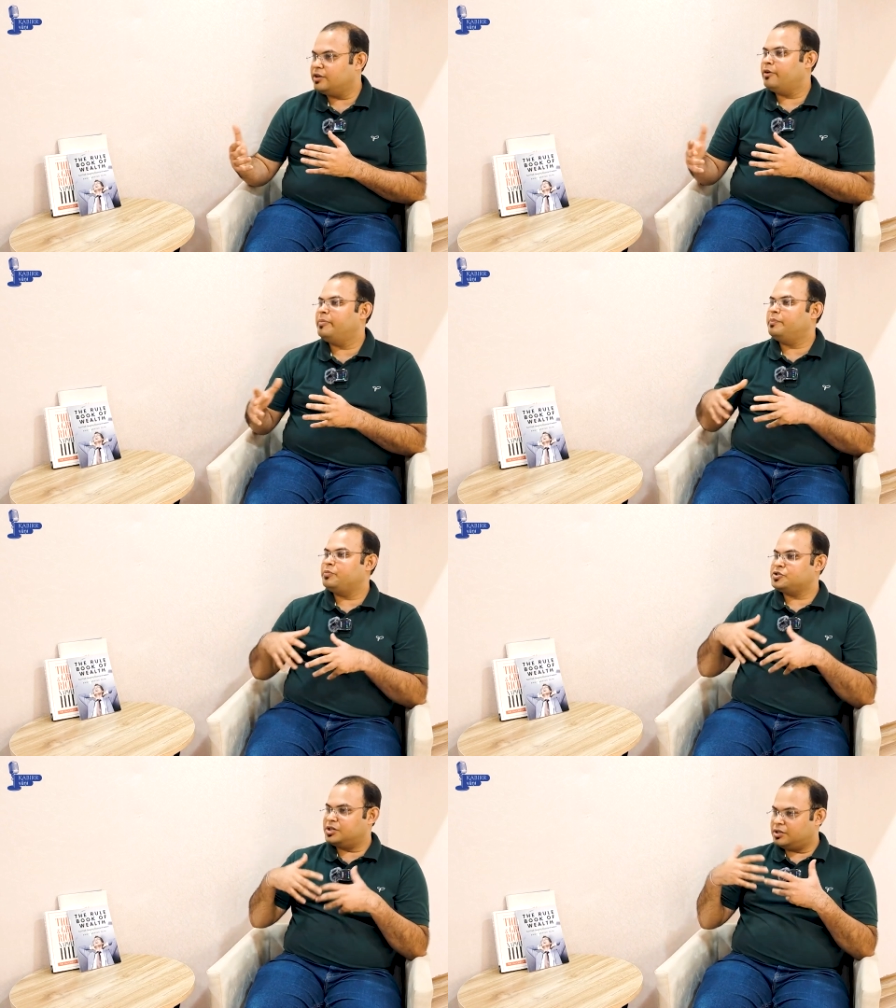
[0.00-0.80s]
you have been
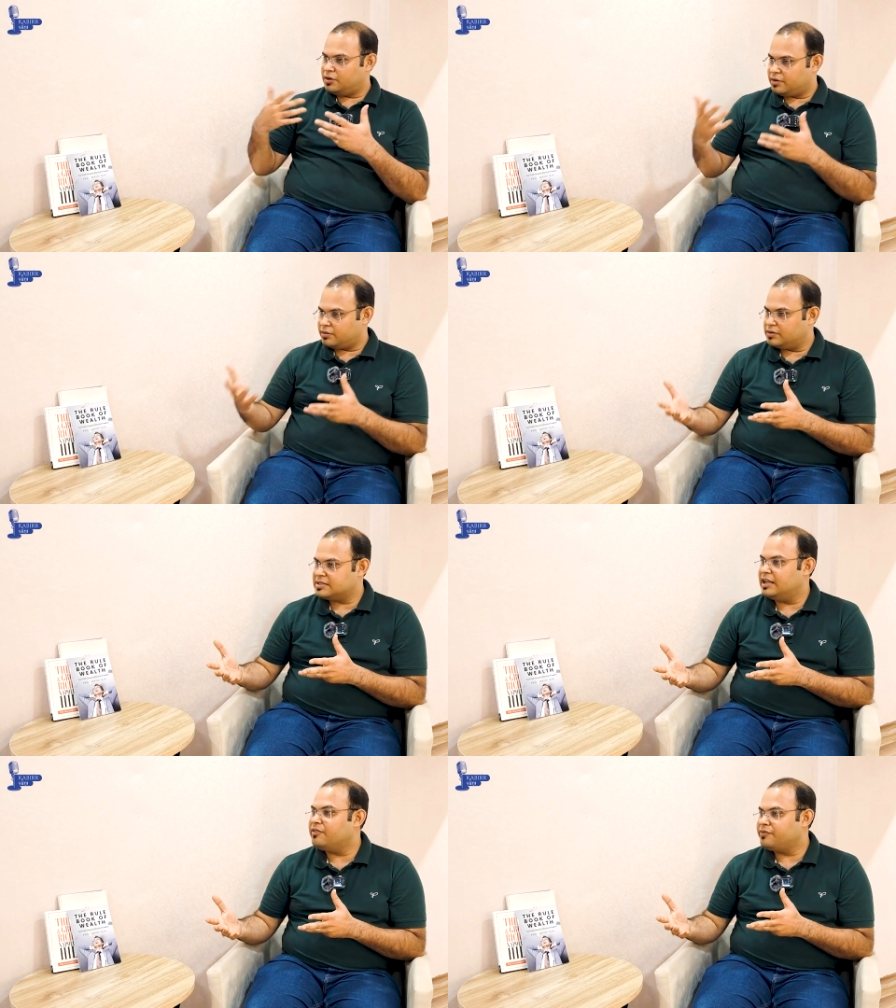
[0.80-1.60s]
pushing
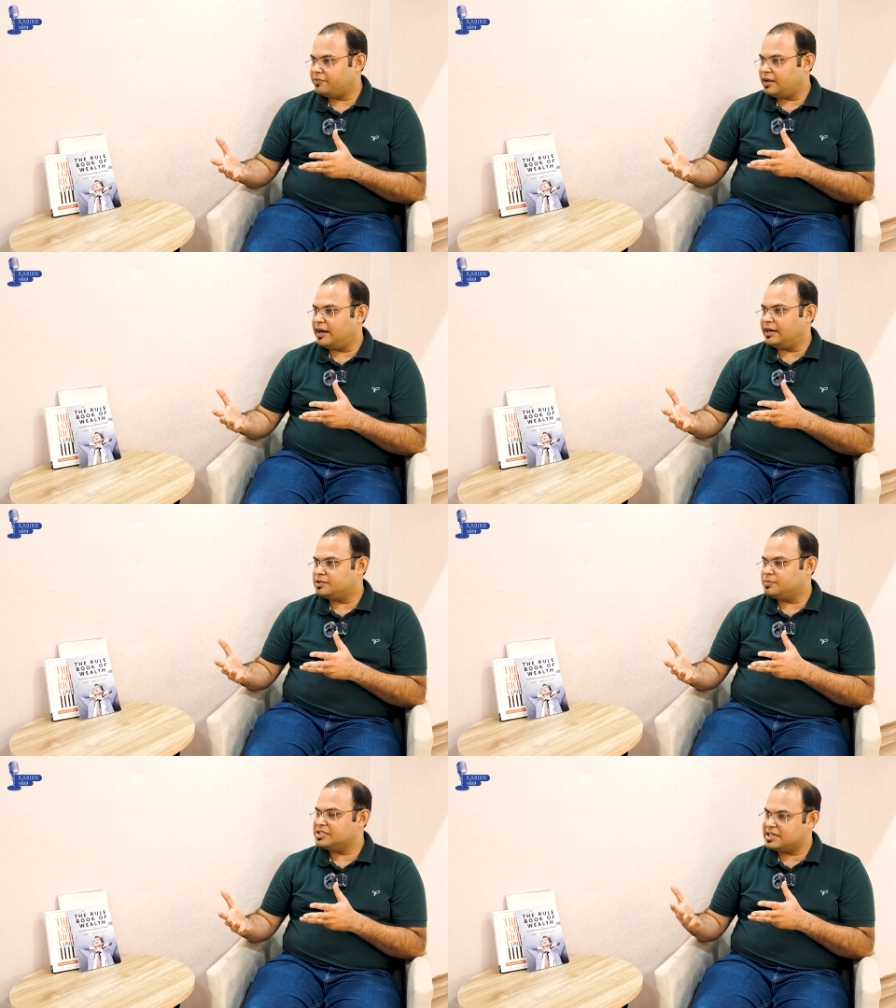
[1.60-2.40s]
yourself as
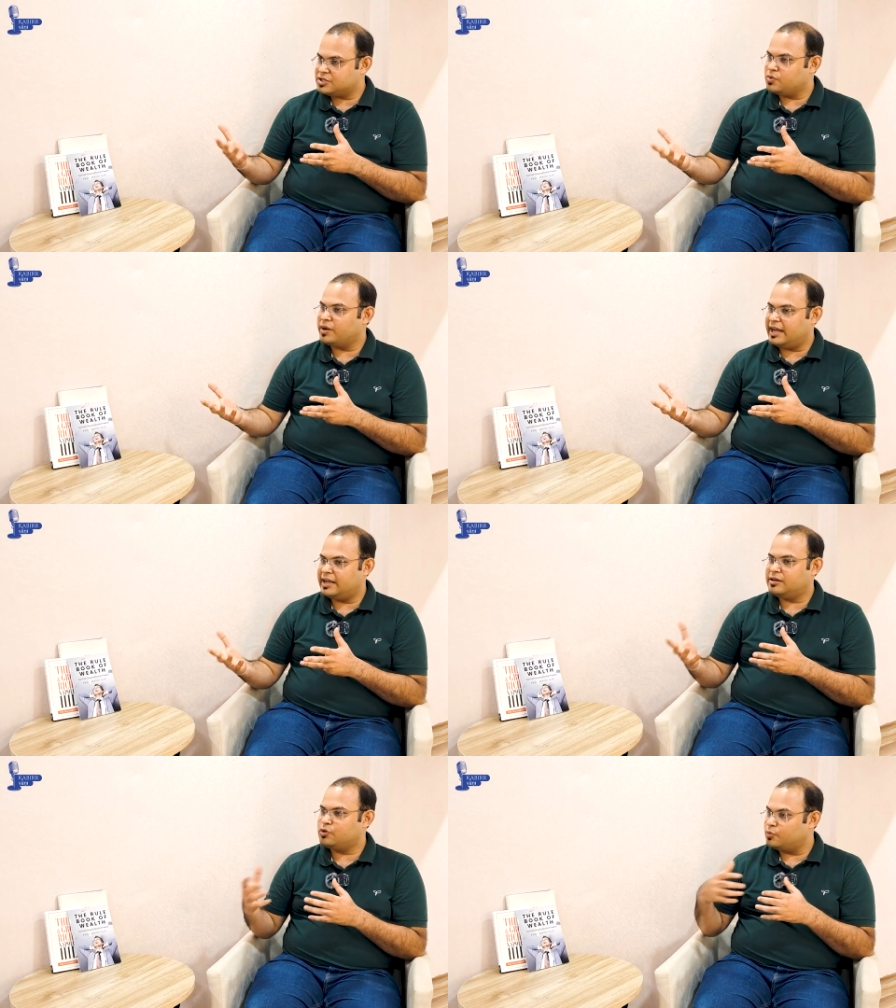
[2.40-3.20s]
much as you
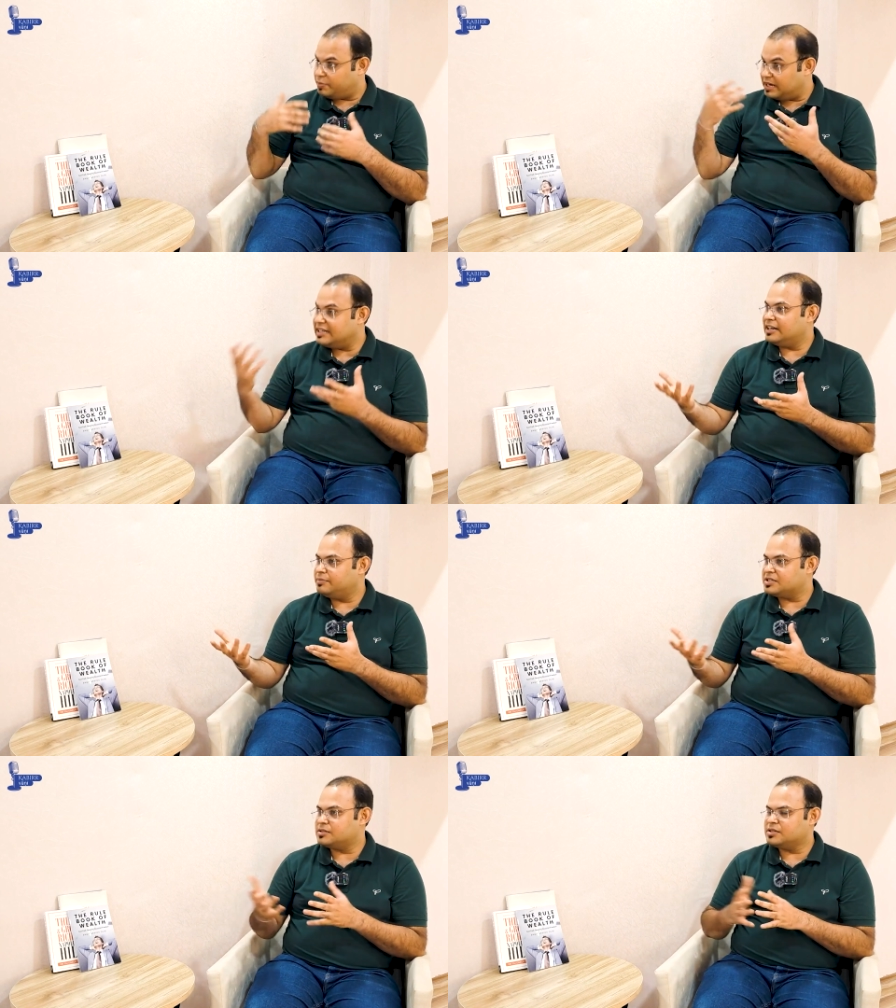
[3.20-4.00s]
can to build that
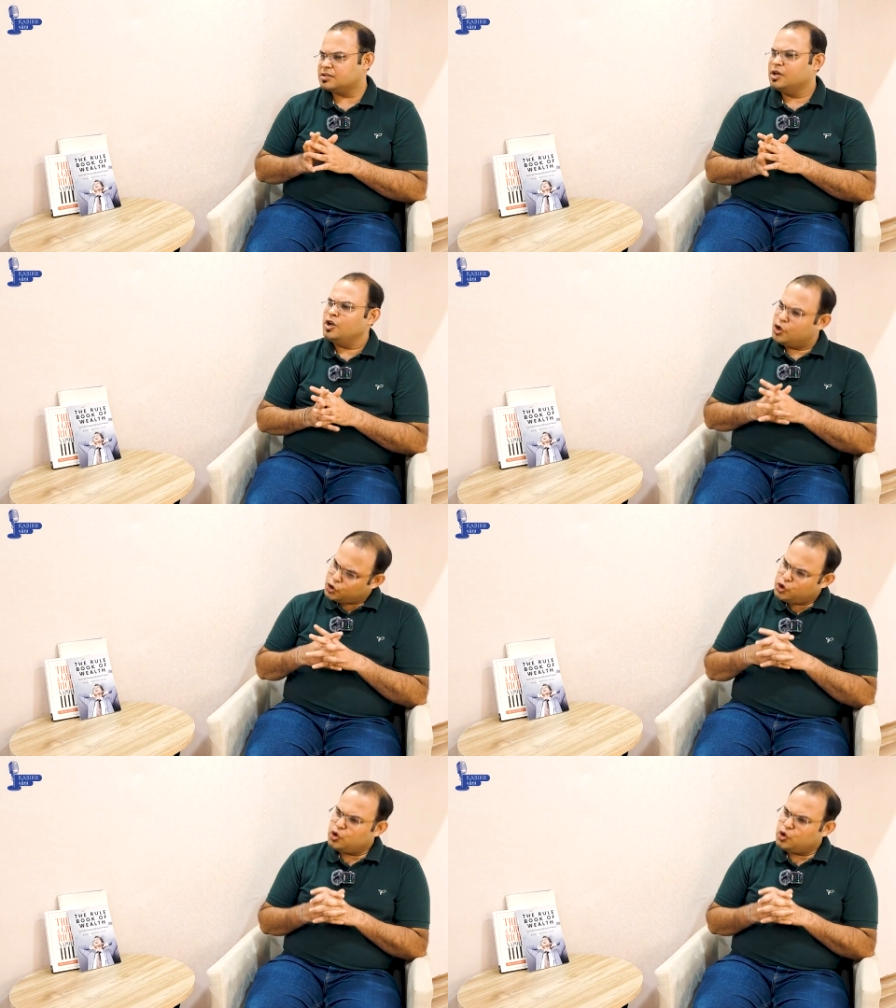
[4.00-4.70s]
business. Yeah.